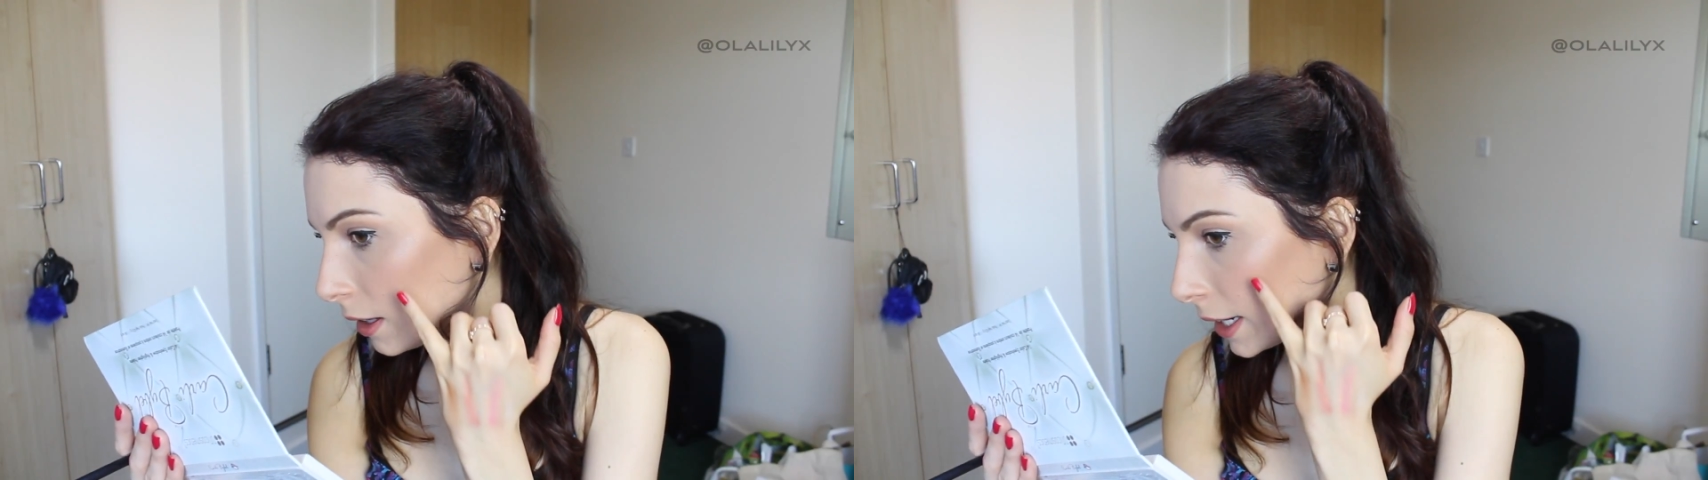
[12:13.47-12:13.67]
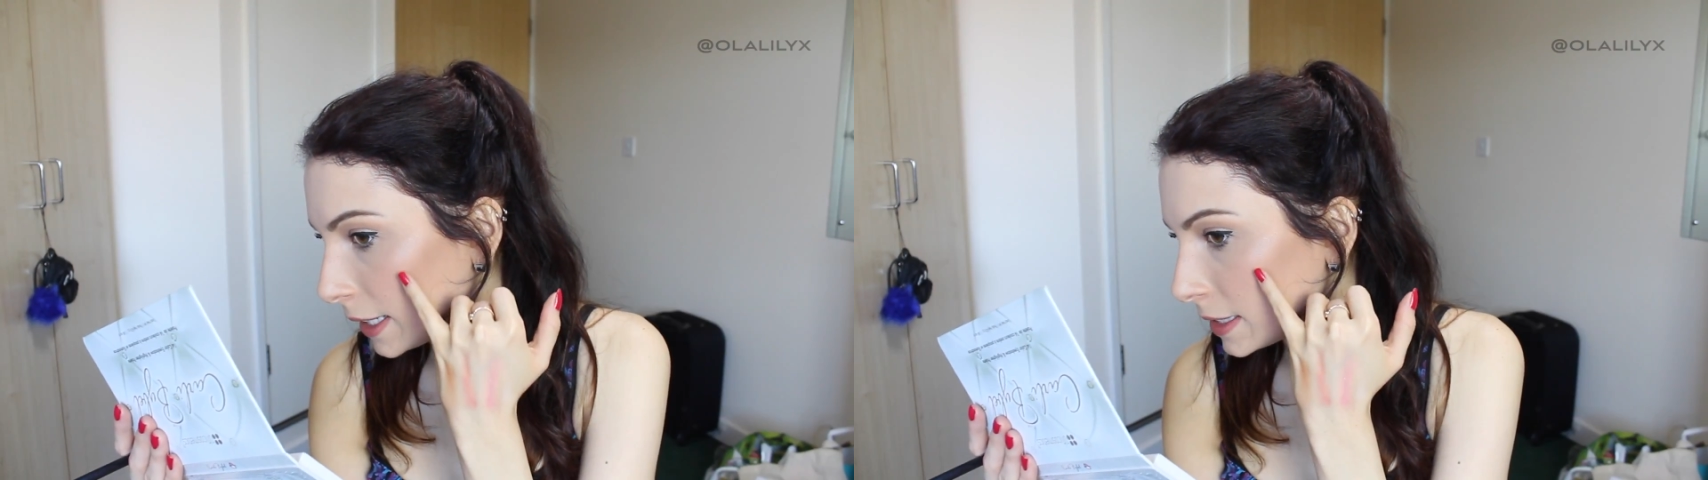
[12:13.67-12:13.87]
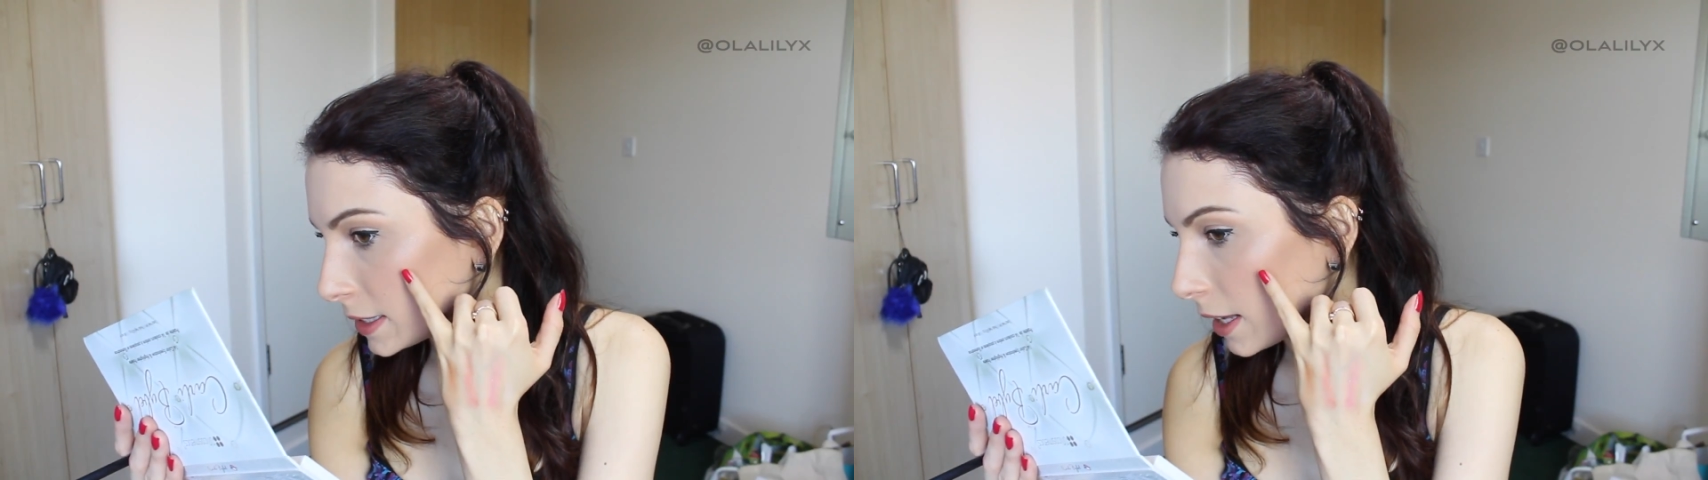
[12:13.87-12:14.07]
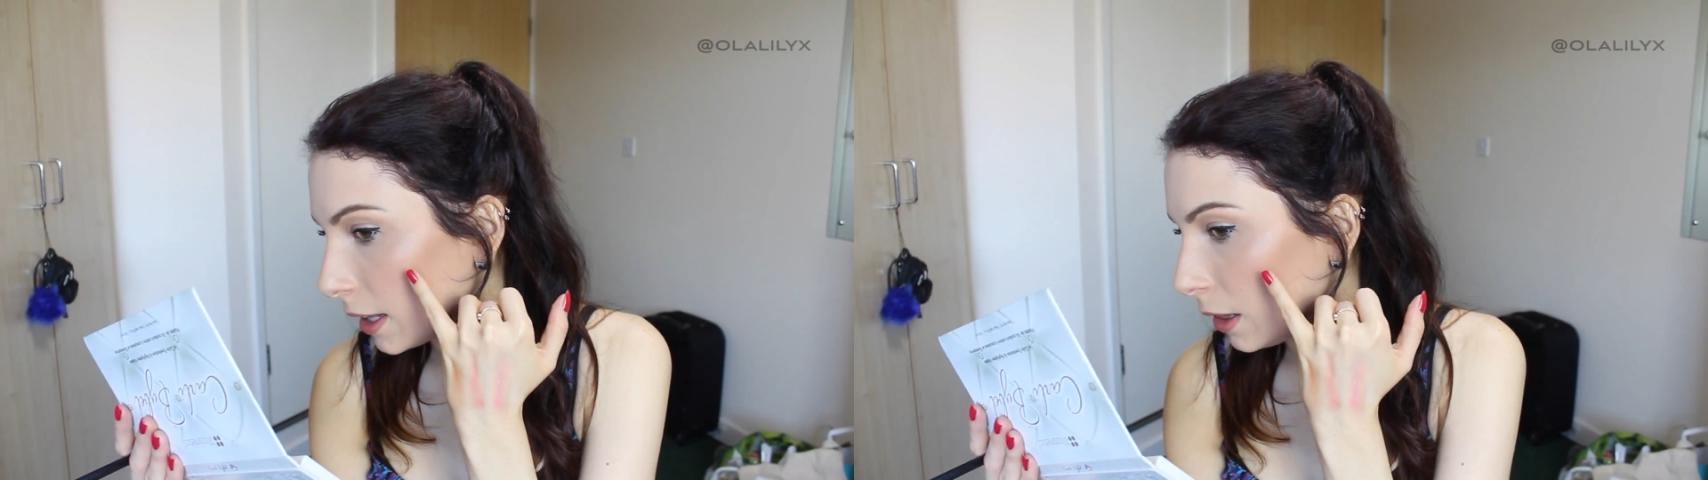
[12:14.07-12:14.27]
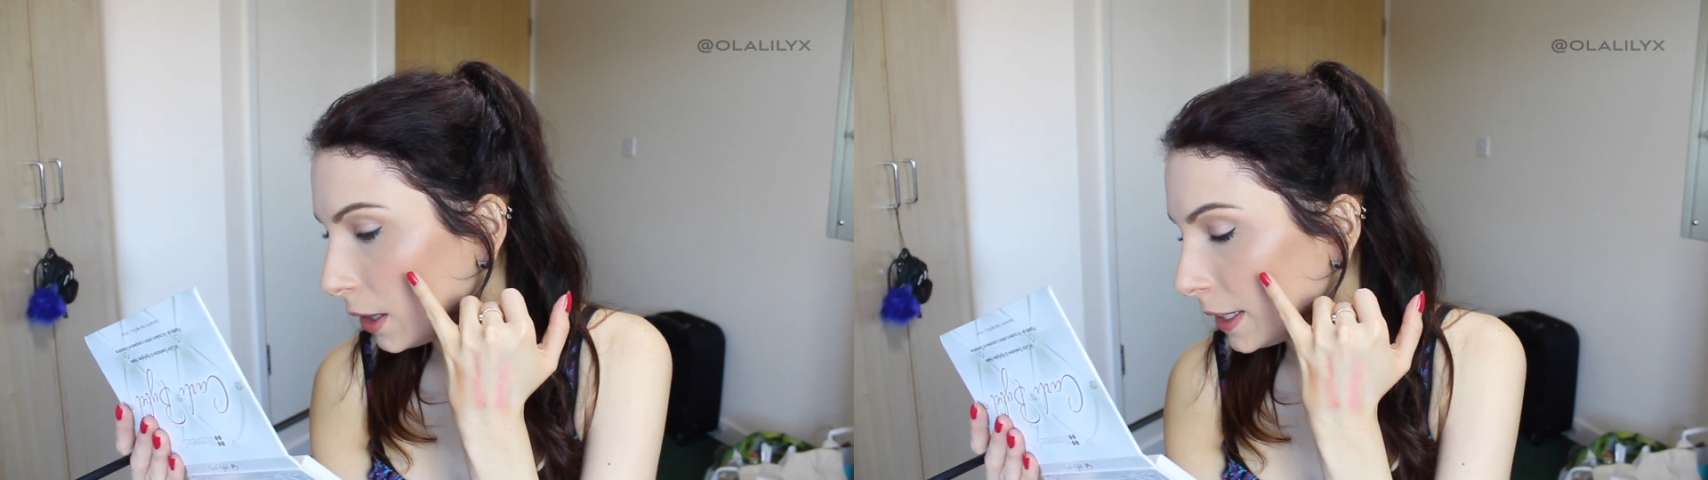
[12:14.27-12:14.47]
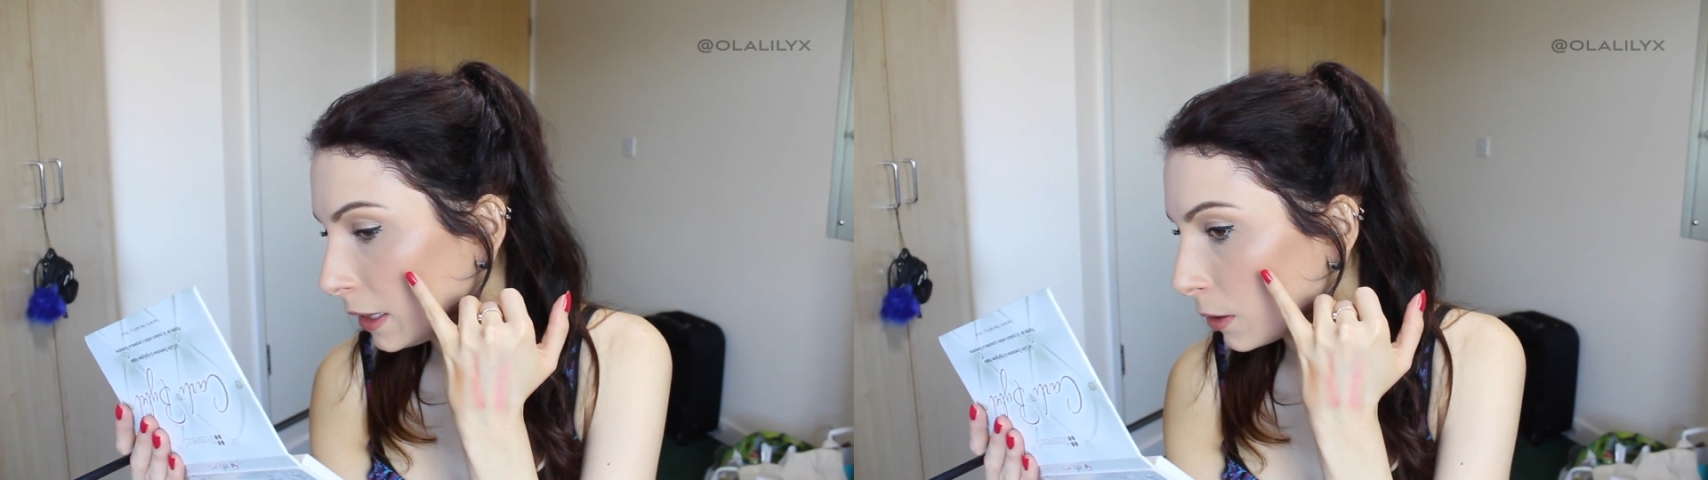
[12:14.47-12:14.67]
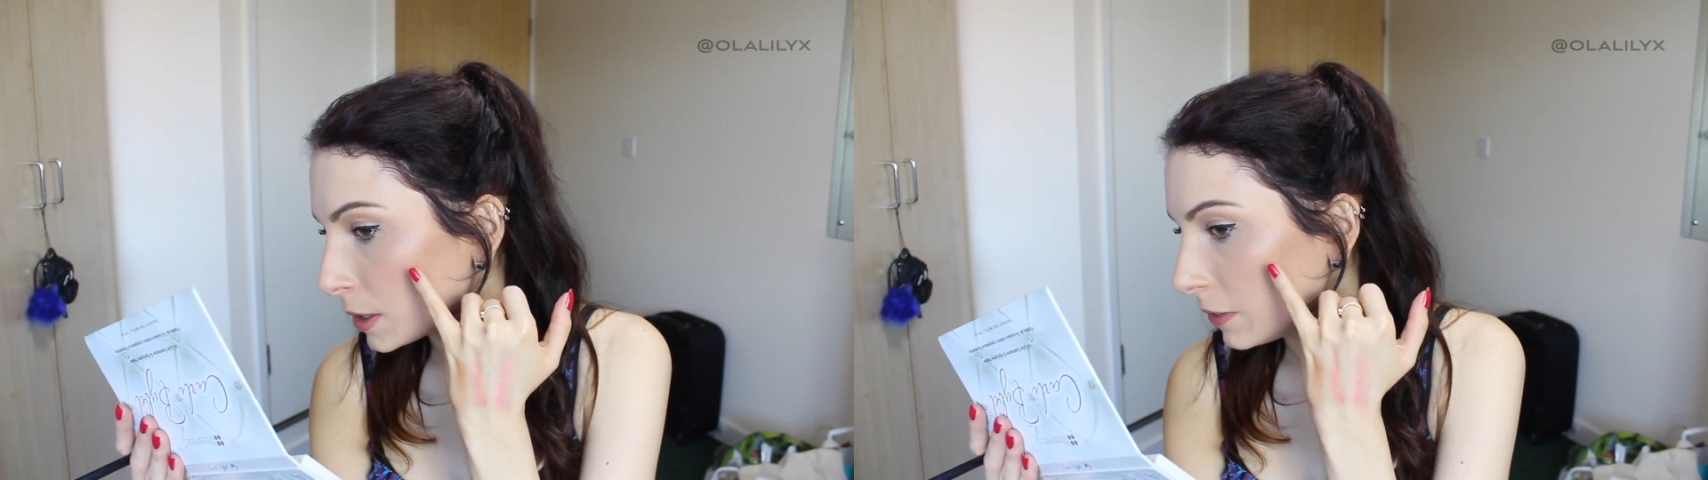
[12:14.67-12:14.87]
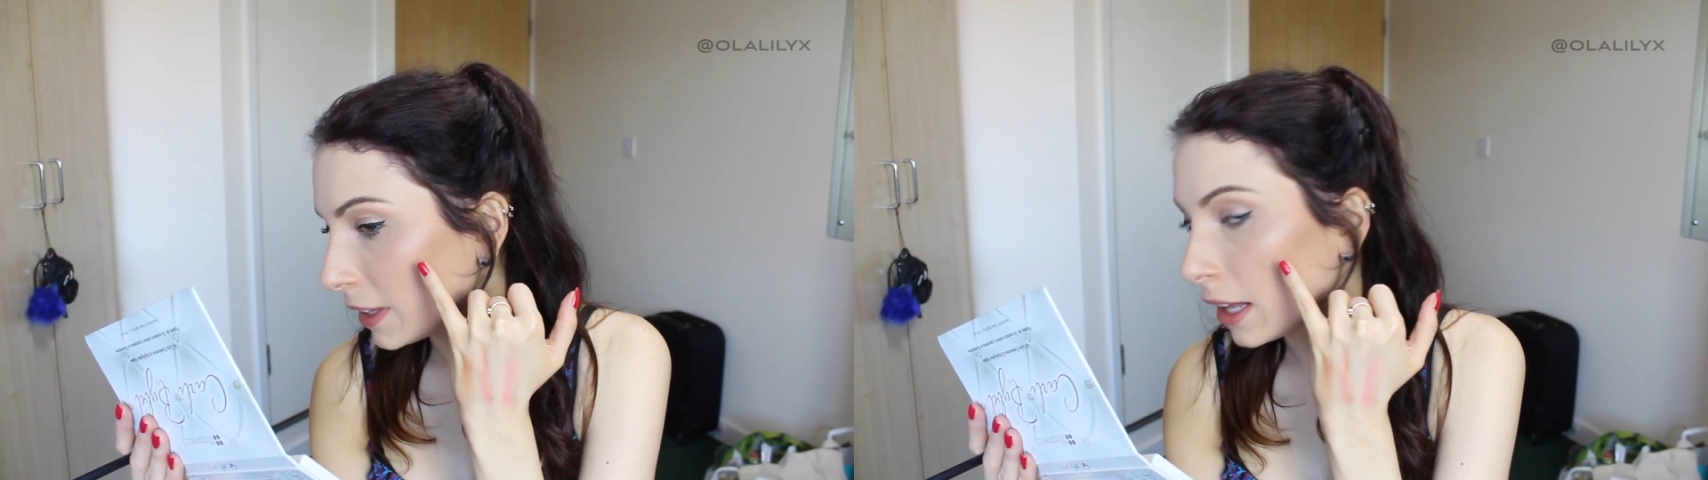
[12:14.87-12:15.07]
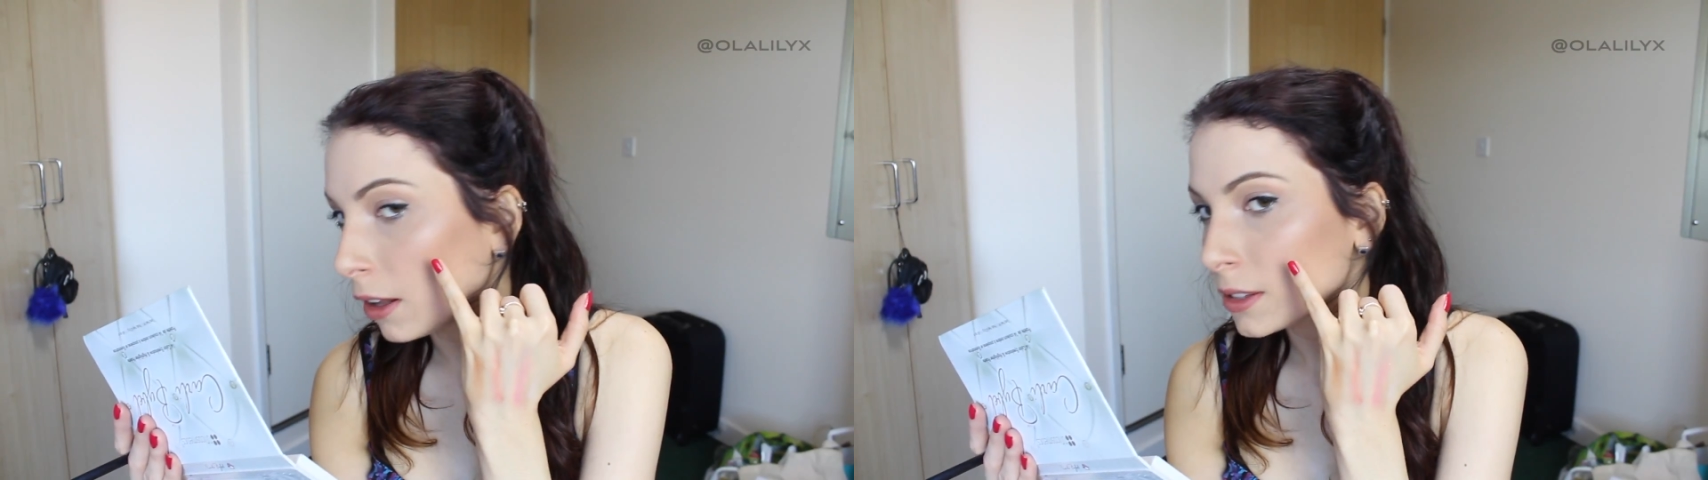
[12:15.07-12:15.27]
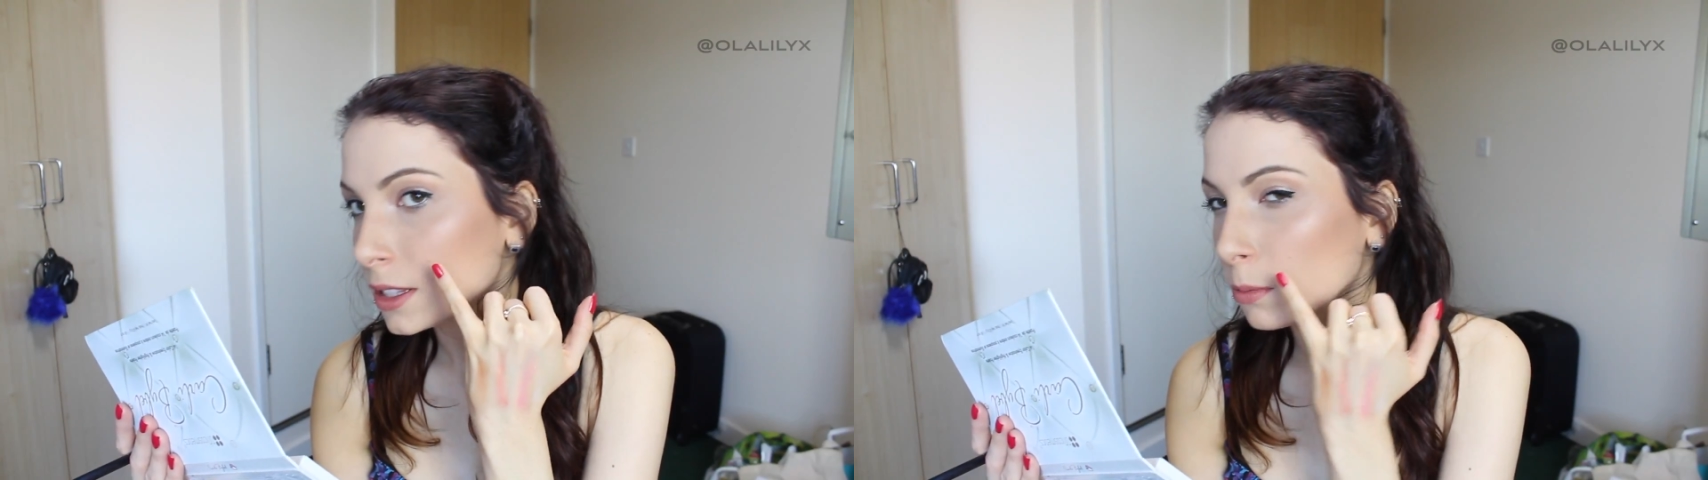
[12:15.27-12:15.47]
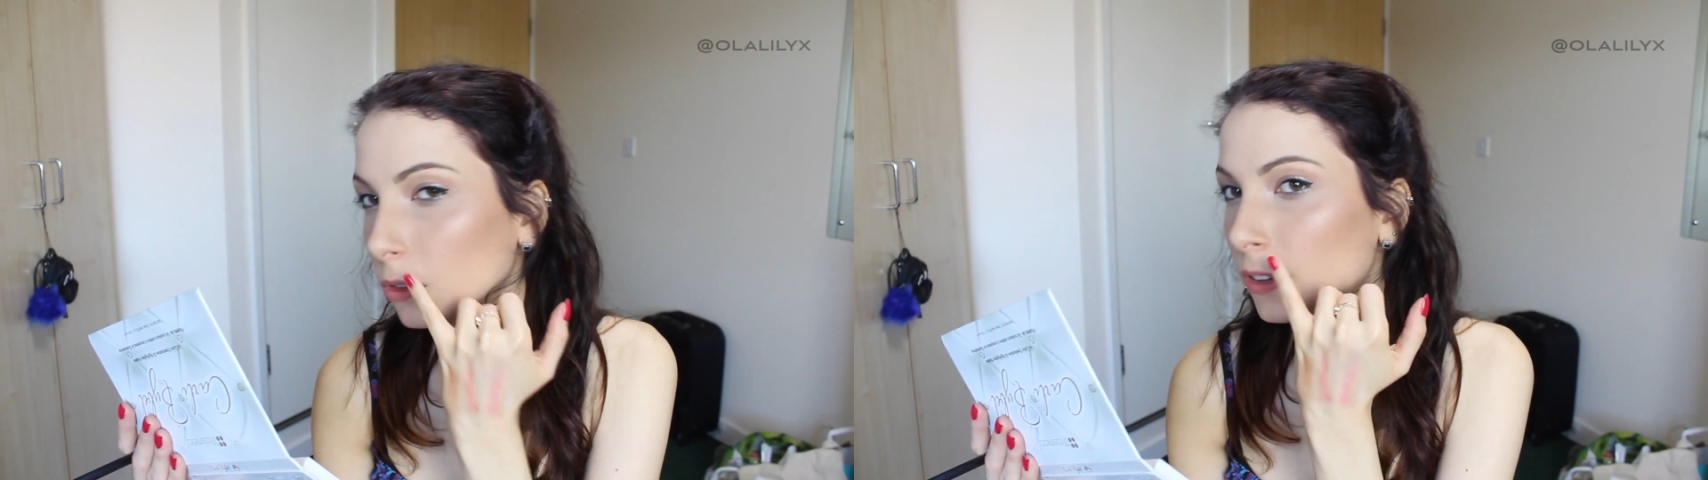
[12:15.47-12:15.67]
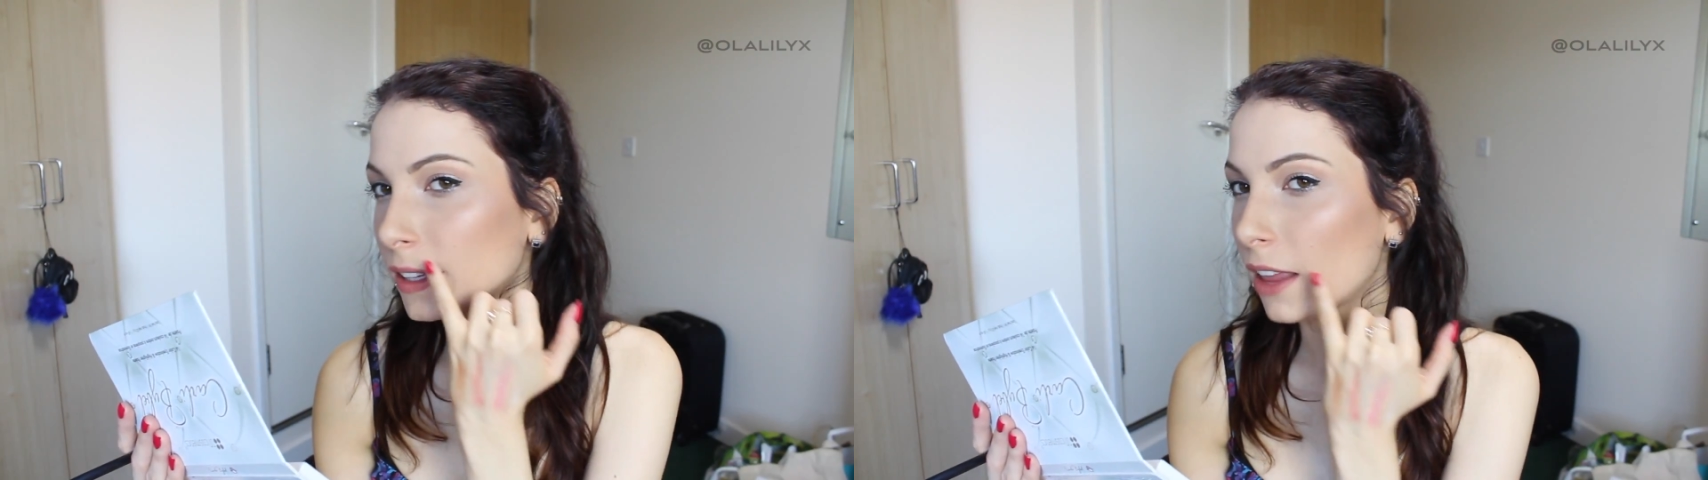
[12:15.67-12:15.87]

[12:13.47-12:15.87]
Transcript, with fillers: like it's it looks even a lot smoother